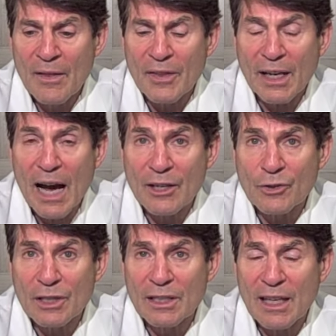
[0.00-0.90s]
The
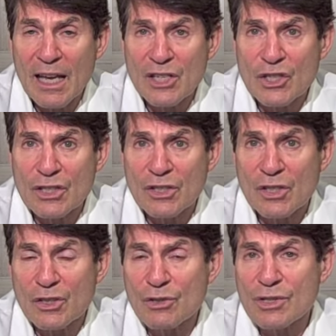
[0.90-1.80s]
contraindications
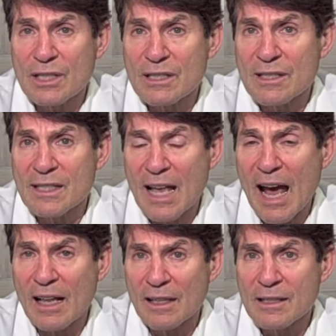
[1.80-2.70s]
to using
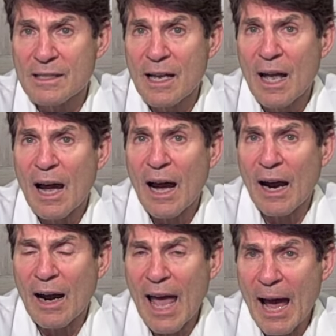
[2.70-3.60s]
Cialis
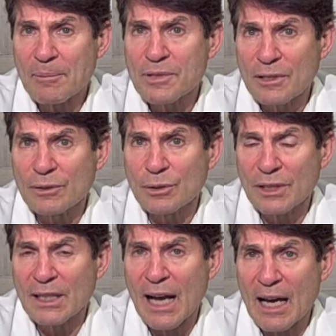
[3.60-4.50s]
are
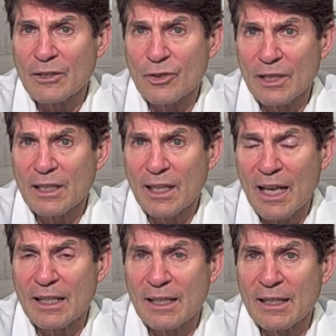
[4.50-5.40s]
absolutely
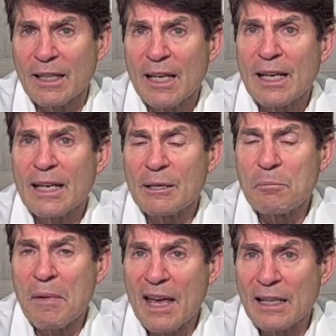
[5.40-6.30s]
contraindicated
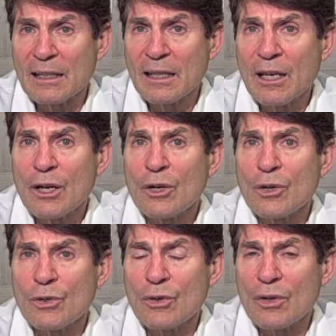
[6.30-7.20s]
in men
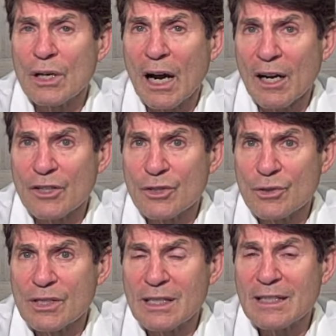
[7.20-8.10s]
who are
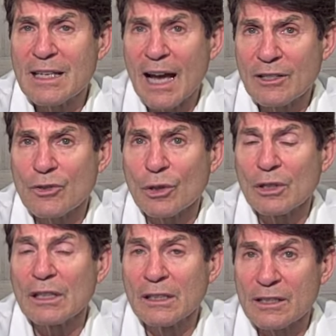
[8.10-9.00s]
using
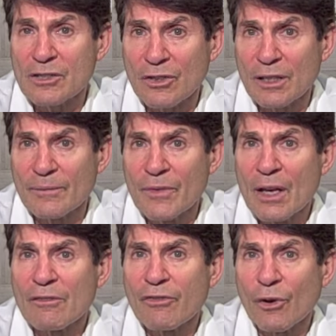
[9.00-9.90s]
nitroglycerin
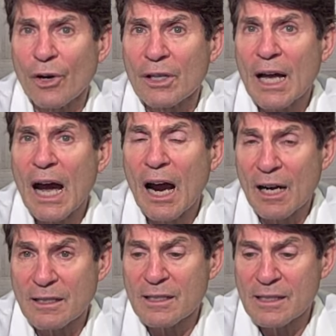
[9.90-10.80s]
for
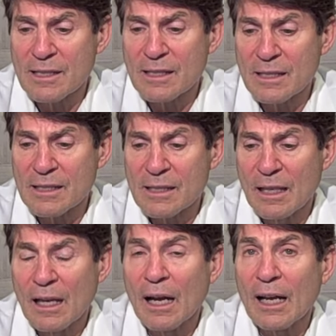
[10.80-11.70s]
heart disease.
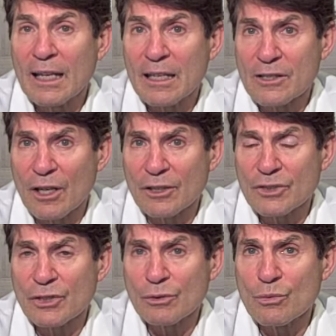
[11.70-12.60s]
It is
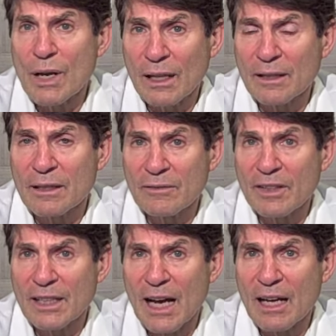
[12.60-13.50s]
also
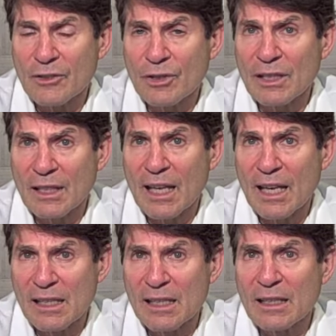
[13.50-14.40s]
relatively
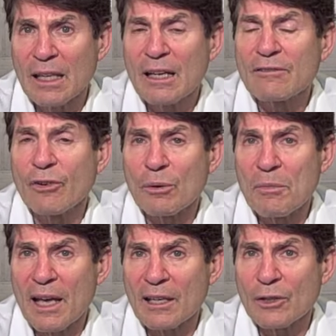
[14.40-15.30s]
contraindicated for
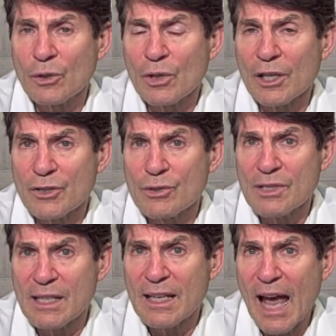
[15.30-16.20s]
men who are
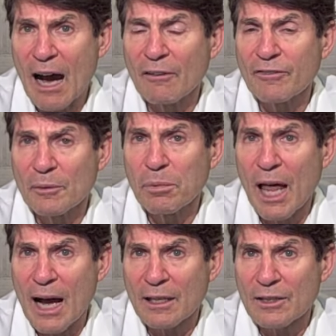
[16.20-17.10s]
using alpha
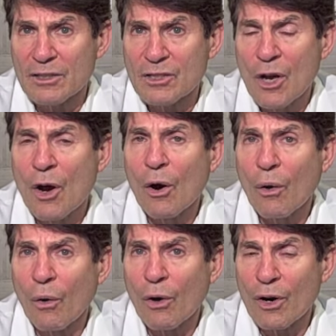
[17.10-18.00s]
blockers
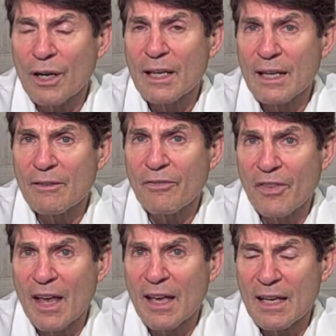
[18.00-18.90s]
or if
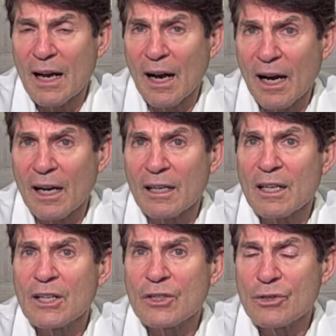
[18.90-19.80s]
they are
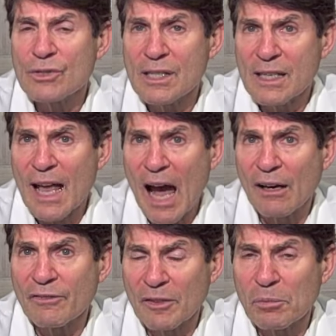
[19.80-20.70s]
using
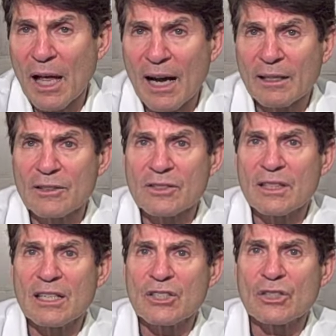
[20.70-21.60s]
alpha blockers,
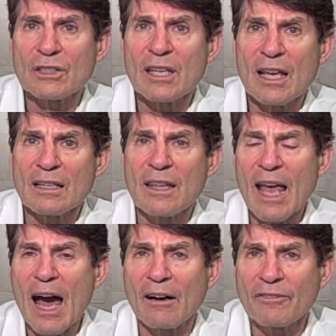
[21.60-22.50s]
they should take
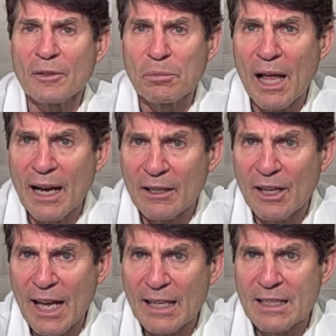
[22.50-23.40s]
the alpha
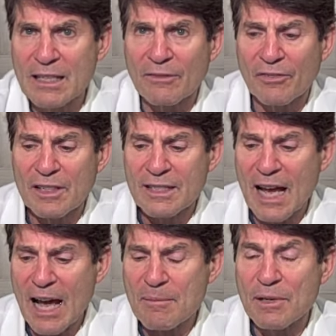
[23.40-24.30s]
blocker at a different
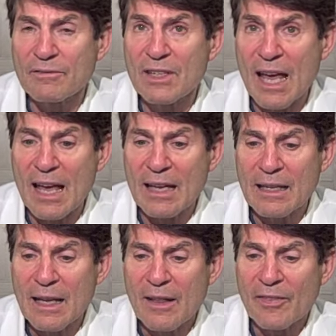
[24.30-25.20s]
time of
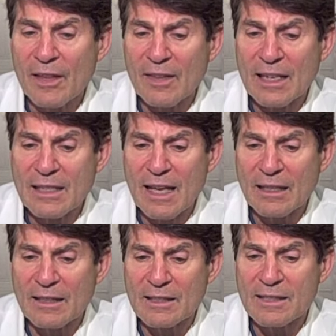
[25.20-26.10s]
day than they
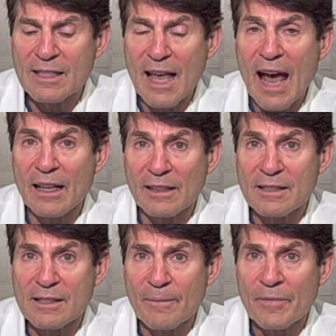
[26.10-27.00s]
take the
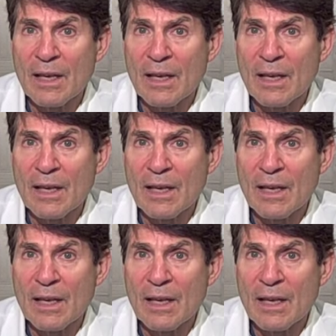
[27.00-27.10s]
Cialis.